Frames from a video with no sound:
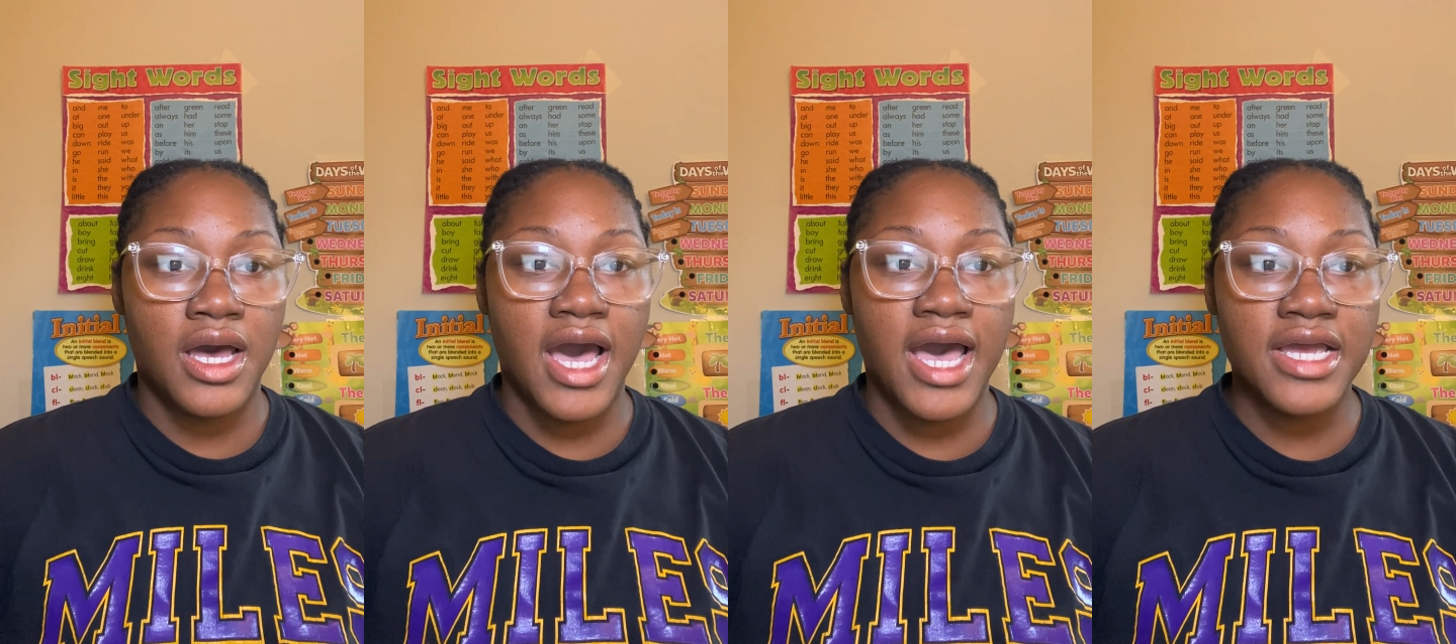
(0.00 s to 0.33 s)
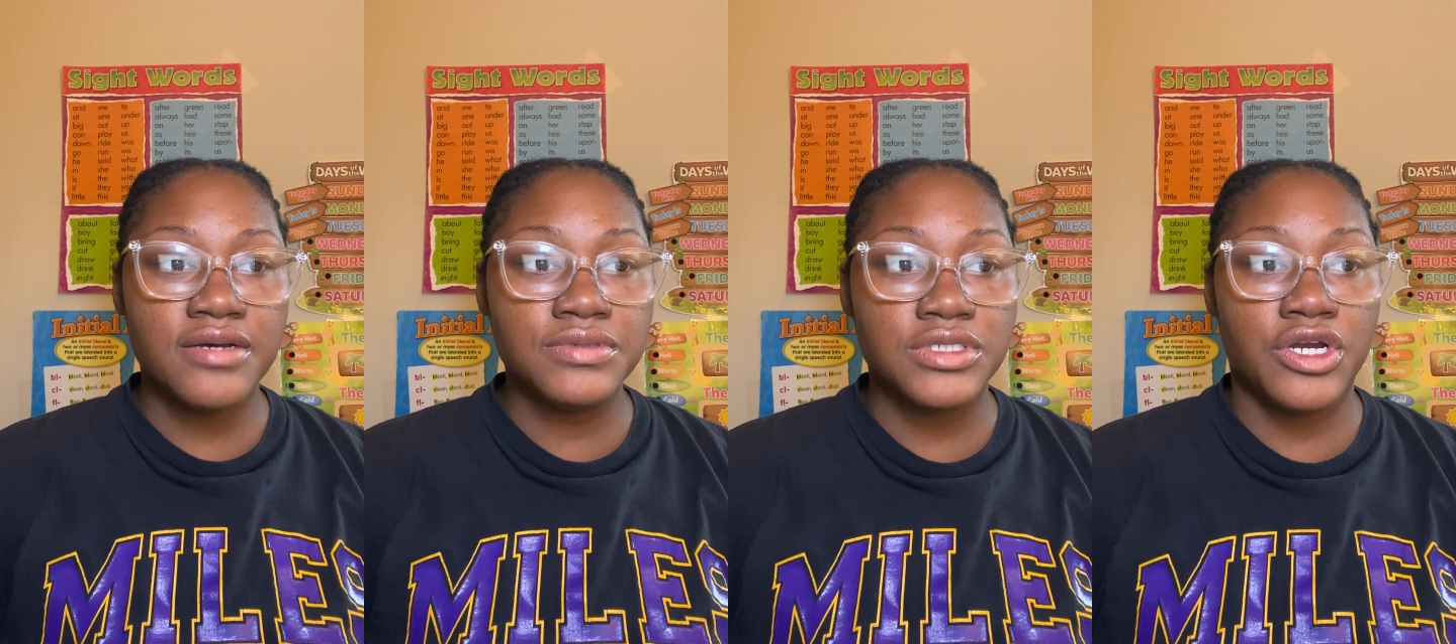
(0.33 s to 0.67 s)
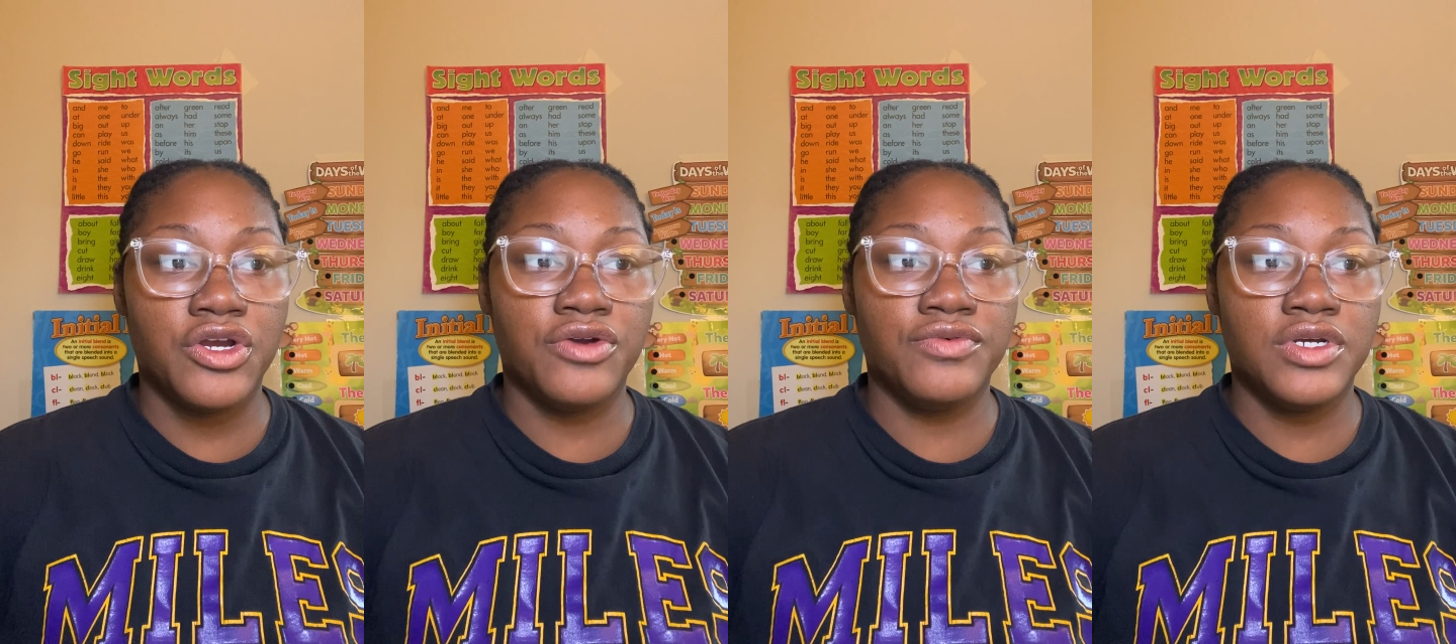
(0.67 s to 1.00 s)
I
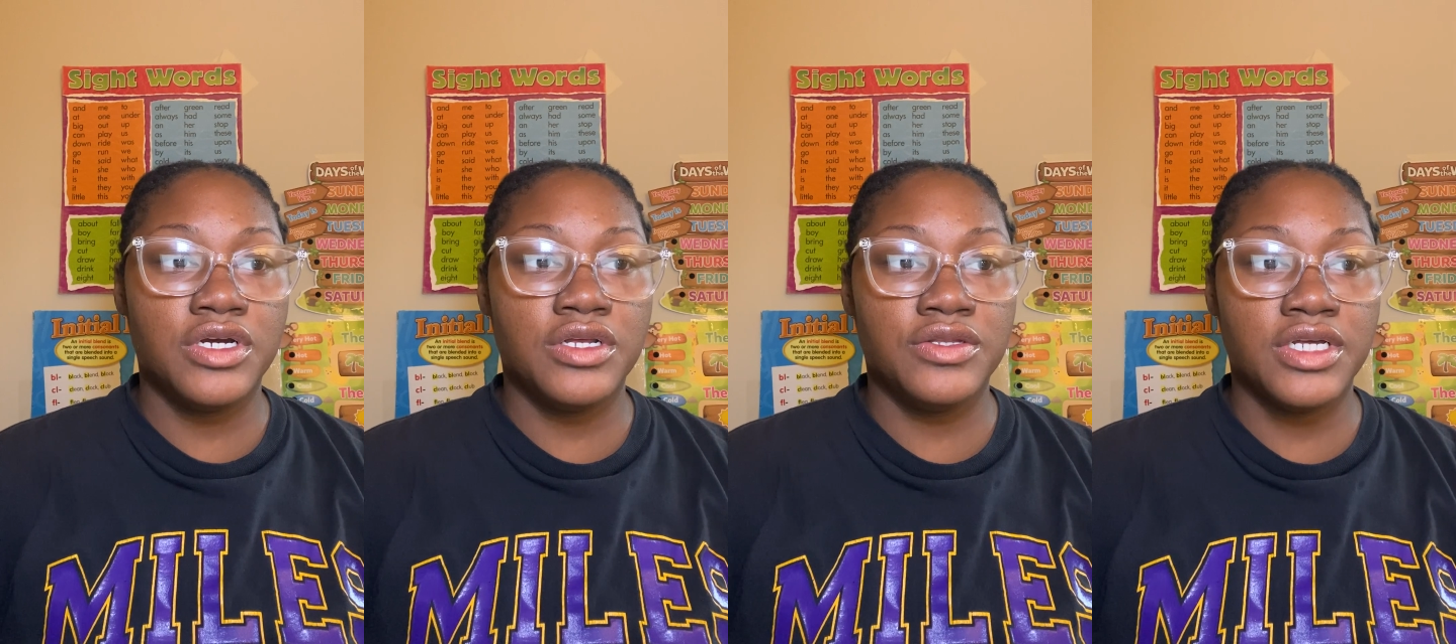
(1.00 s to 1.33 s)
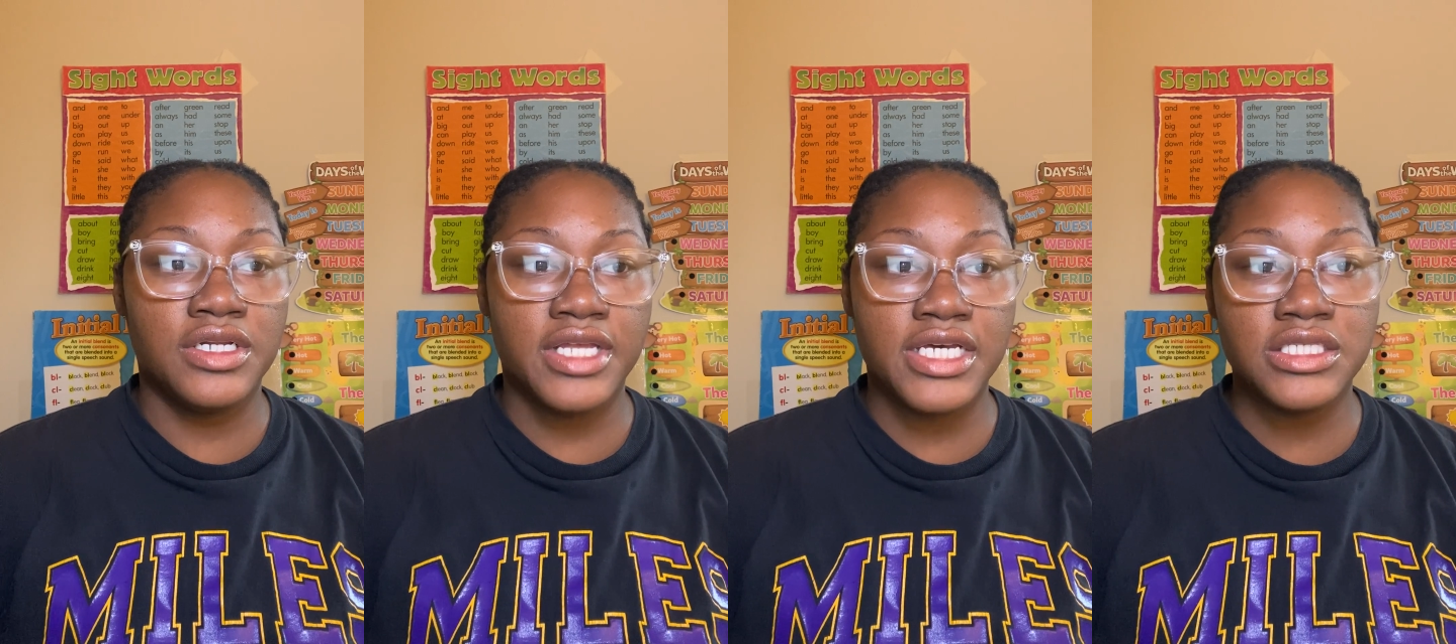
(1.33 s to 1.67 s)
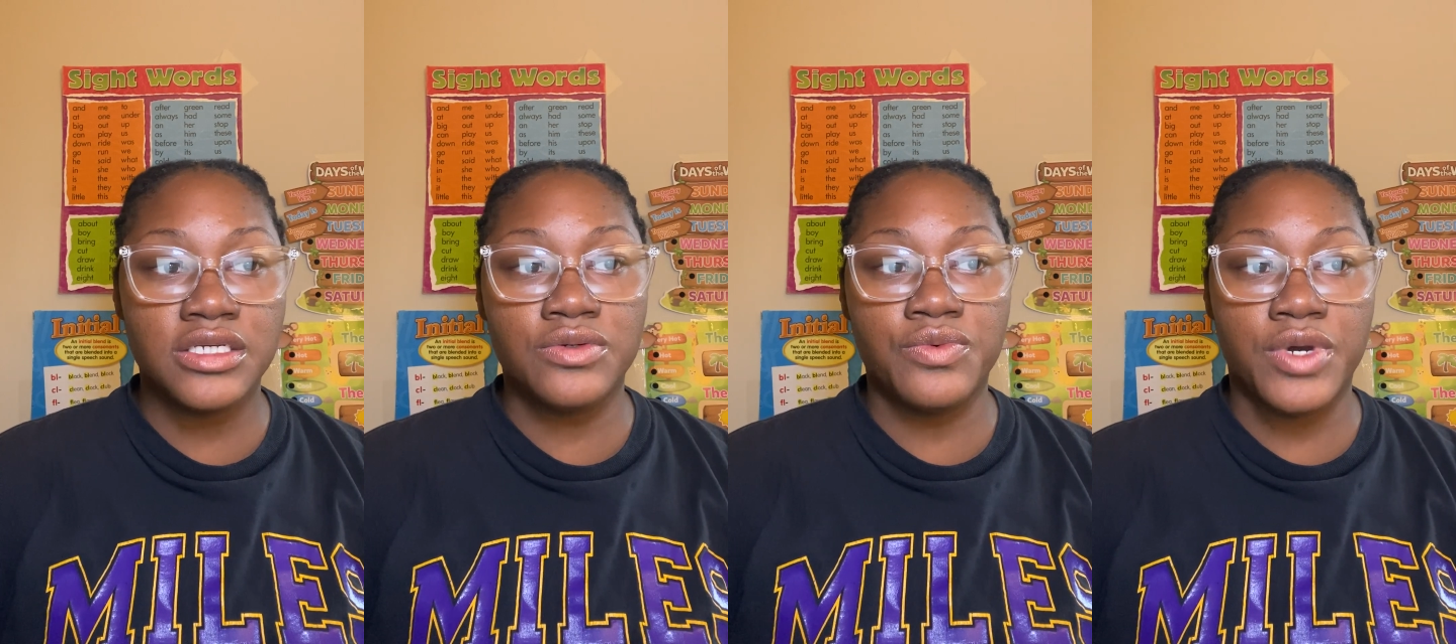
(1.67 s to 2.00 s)
observed the
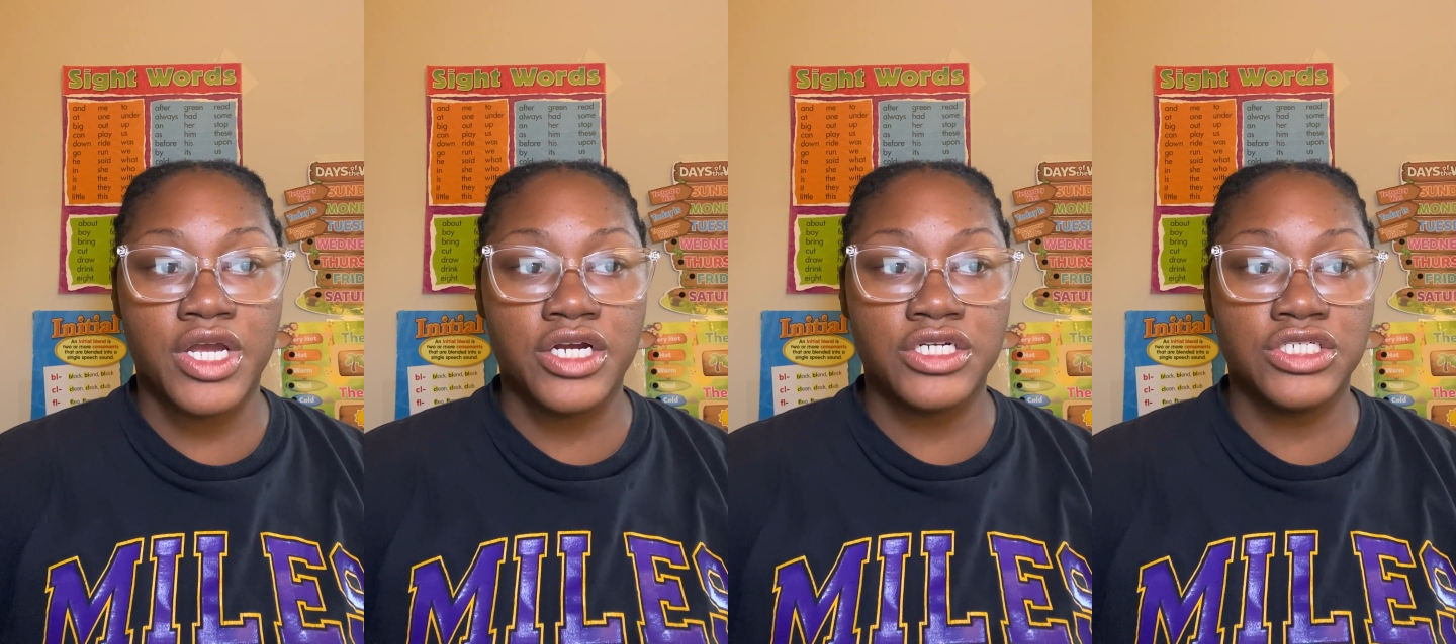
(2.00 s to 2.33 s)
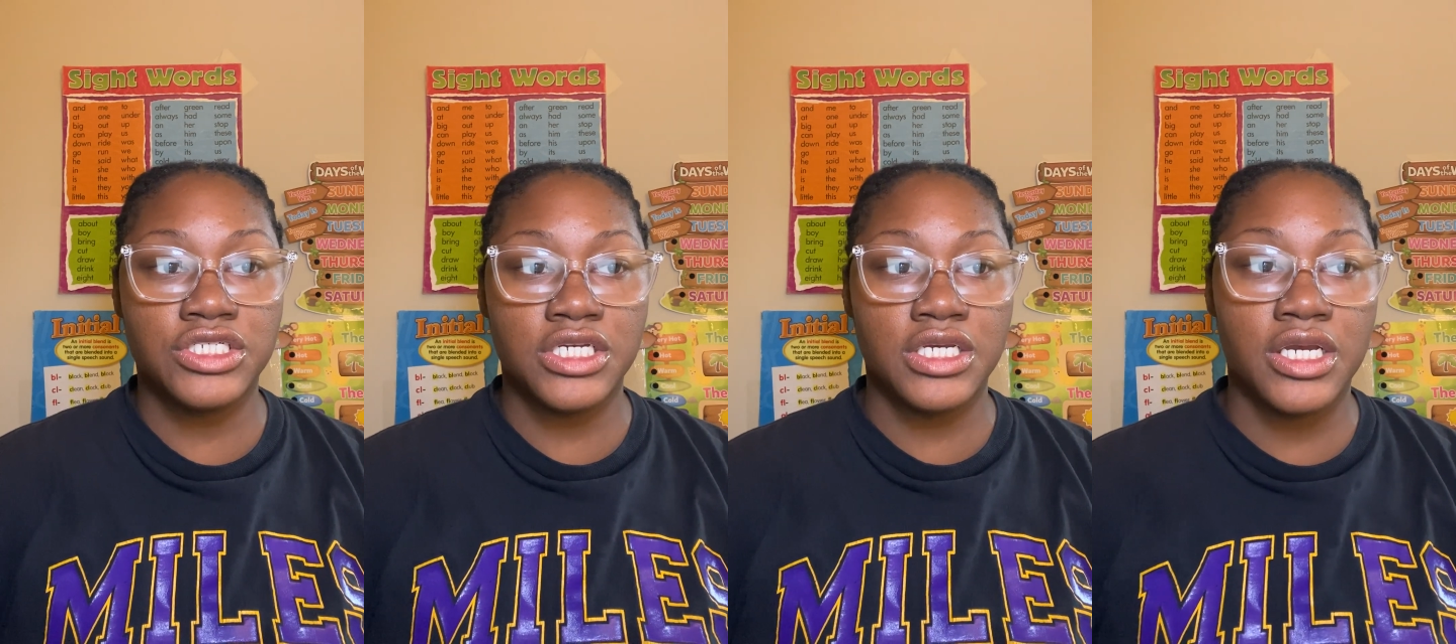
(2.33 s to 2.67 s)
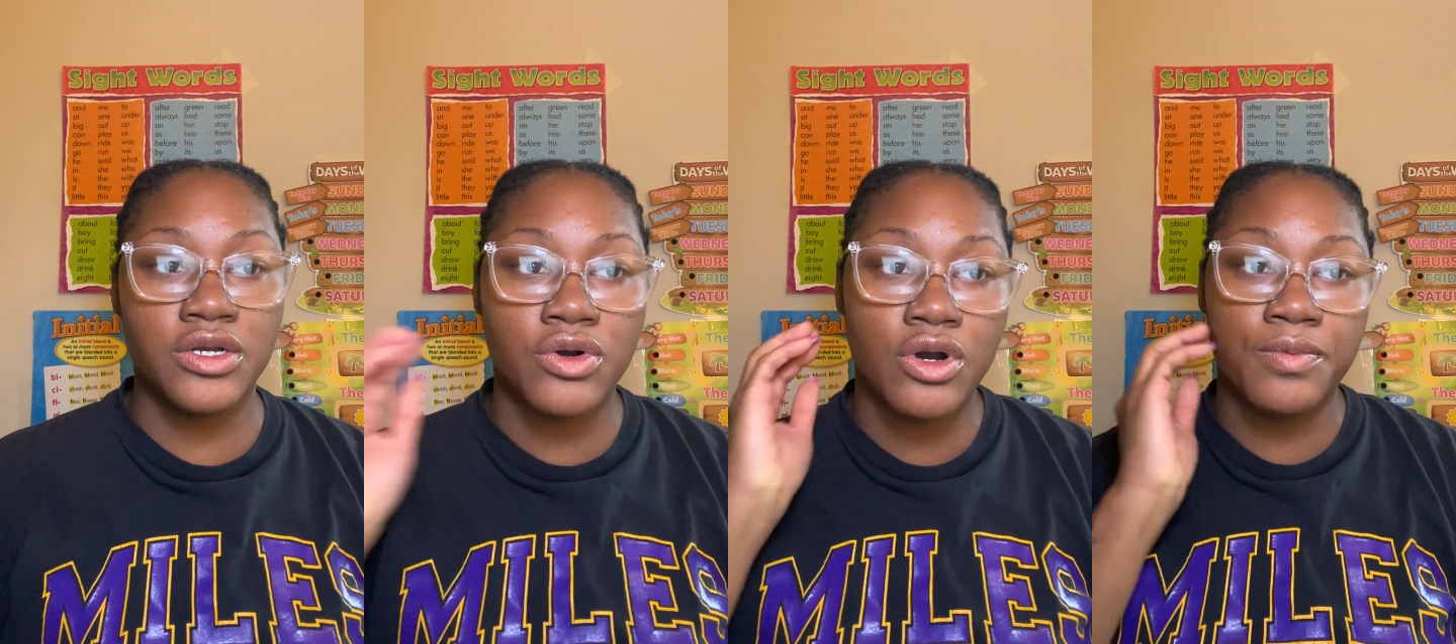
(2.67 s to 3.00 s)
lesson where she
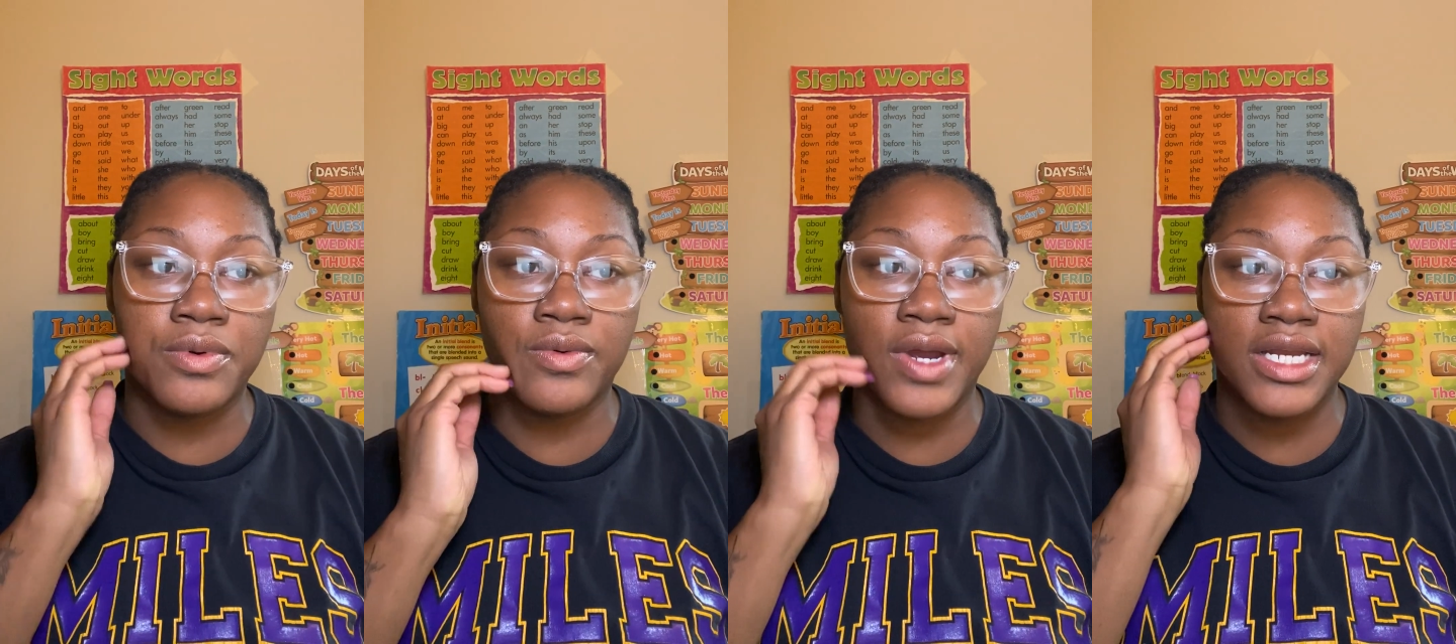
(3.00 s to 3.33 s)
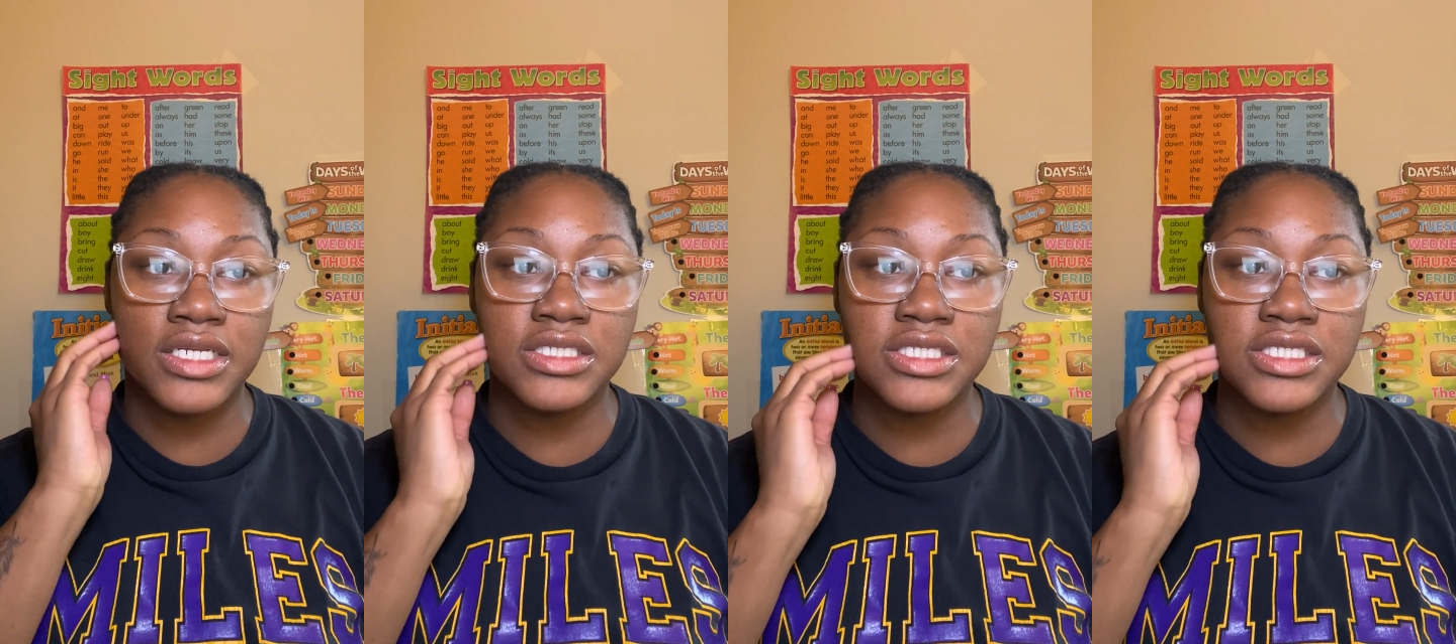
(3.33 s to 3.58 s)
incorporated